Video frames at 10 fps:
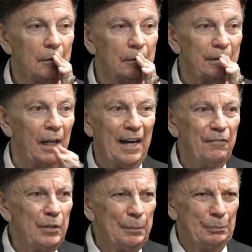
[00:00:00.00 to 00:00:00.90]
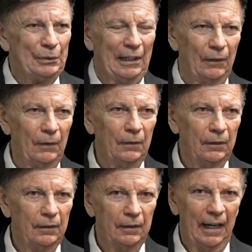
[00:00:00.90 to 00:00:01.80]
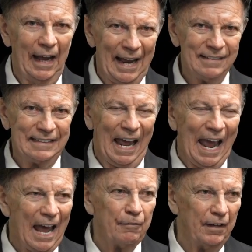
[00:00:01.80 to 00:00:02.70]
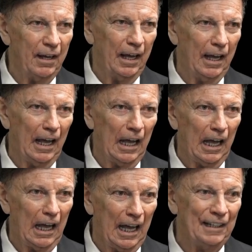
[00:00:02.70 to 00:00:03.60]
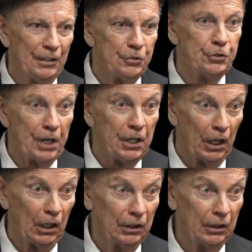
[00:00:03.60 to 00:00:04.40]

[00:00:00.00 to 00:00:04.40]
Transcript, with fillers: Not every prayer has to have an agenda.